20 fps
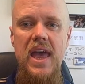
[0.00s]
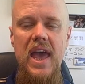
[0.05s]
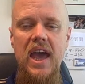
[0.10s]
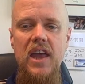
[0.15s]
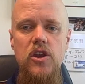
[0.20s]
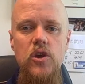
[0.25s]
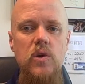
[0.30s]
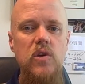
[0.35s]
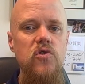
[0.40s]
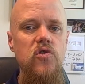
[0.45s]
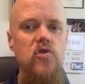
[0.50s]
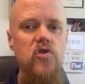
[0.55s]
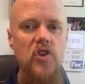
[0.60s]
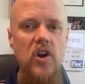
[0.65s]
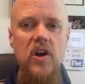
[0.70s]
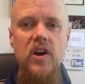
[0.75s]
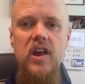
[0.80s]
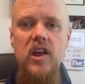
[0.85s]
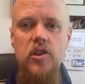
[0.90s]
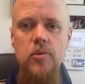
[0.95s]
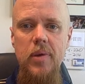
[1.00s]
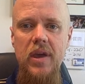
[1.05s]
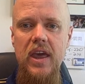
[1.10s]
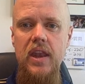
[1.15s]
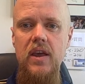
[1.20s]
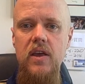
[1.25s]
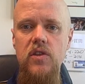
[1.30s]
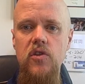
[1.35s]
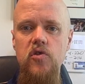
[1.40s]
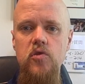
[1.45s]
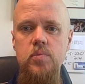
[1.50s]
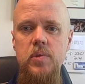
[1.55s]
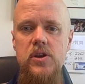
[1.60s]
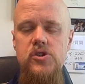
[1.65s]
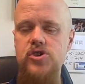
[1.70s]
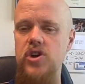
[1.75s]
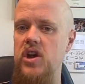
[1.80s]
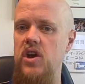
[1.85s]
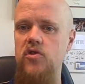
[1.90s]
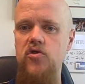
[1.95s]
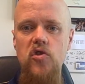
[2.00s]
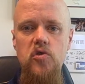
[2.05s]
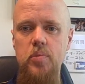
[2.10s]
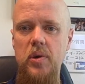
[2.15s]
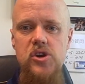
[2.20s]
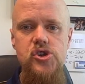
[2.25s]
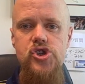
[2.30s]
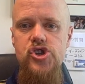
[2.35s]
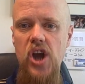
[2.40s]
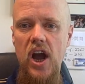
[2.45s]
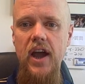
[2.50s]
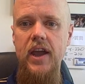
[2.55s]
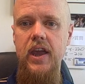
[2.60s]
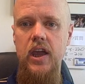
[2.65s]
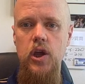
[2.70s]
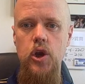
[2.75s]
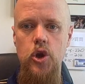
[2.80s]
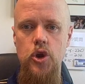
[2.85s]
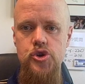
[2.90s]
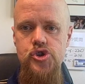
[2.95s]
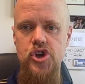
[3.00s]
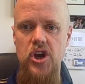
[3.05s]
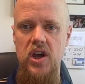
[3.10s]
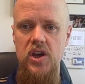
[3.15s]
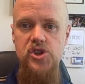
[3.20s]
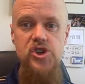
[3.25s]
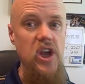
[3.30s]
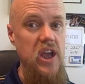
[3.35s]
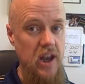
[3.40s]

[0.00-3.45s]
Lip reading: and you could start at the beginning of the speech just by shocking your judge.